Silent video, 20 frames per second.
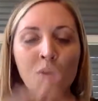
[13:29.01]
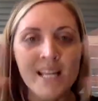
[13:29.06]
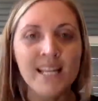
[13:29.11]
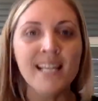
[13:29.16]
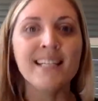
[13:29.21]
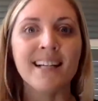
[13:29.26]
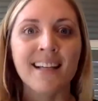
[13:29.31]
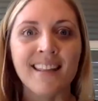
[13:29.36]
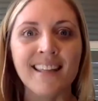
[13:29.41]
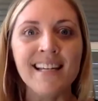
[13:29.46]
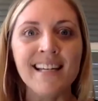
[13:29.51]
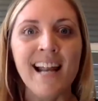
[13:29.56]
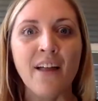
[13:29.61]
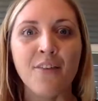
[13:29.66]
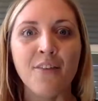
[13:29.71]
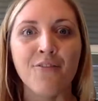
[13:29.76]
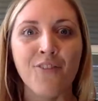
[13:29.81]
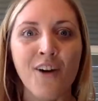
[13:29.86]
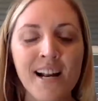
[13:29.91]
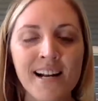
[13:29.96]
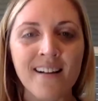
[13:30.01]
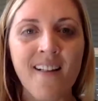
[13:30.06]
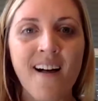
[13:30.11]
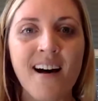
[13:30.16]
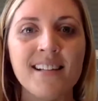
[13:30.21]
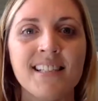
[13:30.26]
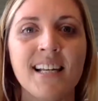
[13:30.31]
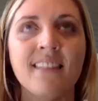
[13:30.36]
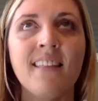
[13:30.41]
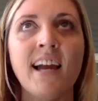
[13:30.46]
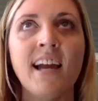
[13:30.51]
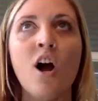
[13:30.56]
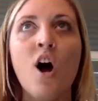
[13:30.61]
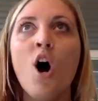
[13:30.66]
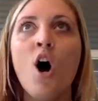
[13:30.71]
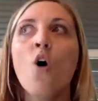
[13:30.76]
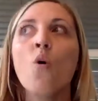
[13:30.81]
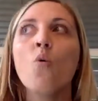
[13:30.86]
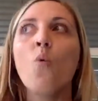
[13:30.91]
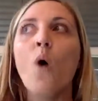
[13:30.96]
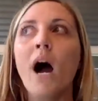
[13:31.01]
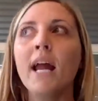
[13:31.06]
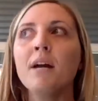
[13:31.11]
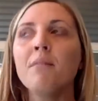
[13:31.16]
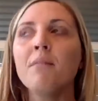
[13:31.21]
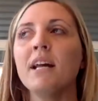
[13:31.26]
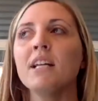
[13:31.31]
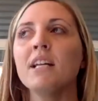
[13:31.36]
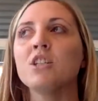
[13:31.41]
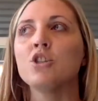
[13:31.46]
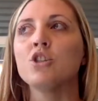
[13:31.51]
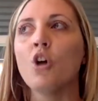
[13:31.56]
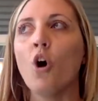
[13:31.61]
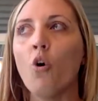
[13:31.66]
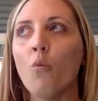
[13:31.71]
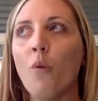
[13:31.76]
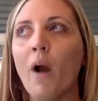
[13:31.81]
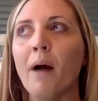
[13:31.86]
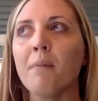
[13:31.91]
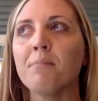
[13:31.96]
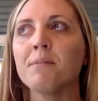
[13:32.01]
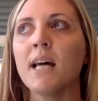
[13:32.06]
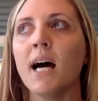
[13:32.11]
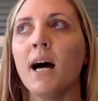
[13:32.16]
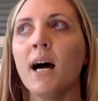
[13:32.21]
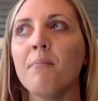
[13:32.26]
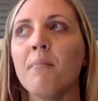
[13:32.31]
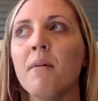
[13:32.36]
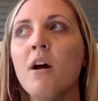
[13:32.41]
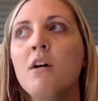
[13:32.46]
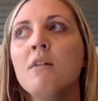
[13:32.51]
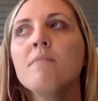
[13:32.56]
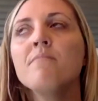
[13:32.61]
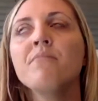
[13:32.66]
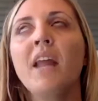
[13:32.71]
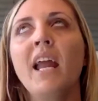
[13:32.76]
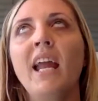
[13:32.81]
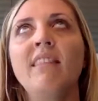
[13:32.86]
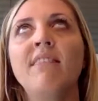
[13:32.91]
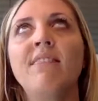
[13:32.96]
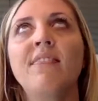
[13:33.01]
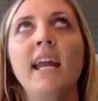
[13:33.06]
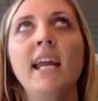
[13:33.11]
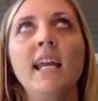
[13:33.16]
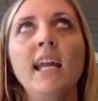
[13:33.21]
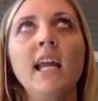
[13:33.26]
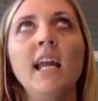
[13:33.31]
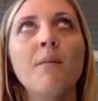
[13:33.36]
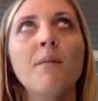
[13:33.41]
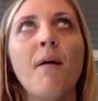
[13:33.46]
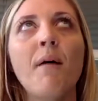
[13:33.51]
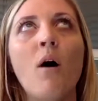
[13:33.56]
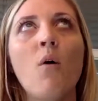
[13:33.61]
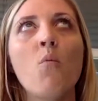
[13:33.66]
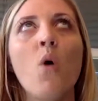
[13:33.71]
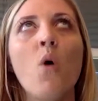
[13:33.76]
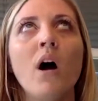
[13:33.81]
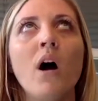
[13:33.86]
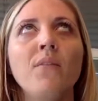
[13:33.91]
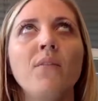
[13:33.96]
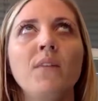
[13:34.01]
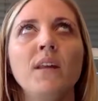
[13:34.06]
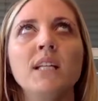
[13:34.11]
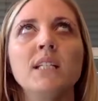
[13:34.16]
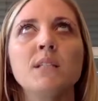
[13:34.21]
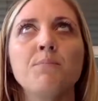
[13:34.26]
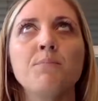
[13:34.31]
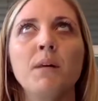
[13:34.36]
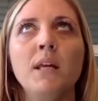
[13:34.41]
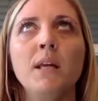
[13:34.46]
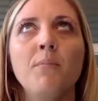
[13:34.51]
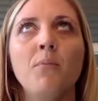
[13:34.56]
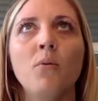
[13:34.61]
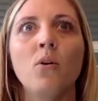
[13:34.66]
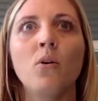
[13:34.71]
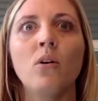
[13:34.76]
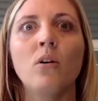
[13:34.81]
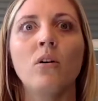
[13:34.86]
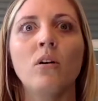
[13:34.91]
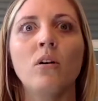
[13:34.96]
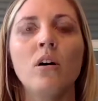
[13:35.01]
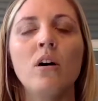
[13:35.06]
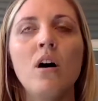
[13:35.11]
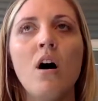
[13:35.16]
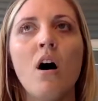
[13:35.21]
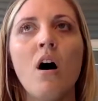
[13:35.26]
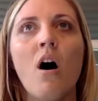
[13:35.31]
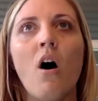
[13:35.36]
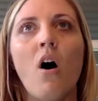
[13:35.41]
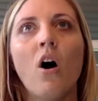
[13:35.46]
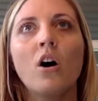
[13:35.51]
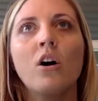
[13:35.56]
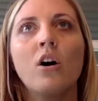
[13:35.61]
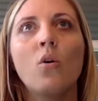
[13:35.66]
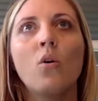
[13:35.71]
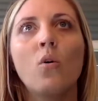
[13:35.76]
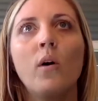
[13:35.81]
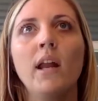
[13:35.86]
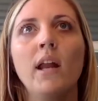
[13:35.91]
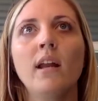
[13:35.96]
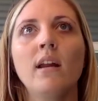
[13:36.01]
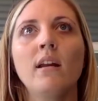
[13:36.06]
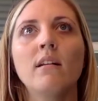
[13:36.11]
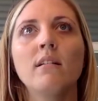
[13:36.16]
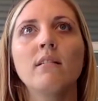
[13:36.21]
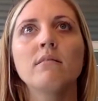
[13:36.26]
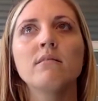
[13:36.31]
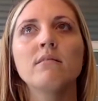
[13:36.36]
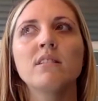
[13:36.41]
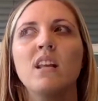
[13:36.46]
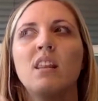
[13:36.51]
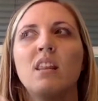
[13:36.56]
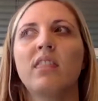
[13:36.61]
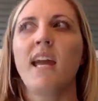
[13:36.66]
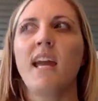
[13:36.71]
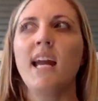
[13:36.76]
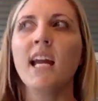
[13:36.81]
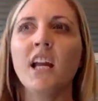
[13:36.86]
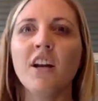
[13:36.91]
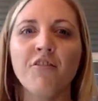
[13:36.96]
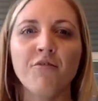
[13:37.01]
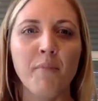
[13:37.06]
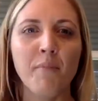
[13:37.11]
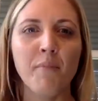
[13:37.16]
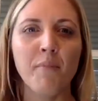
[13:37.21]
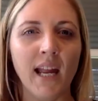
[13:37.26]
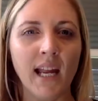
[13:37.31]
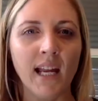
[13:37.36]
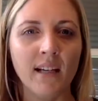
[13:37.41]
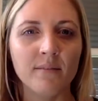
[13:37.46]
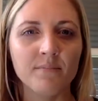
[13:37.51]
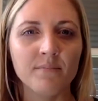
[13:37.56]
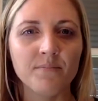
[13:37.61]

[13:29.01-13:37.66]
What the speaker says: We need to clean out the friend closet. Like, why am I so wrapped up in thinking about what these people are going to think of me?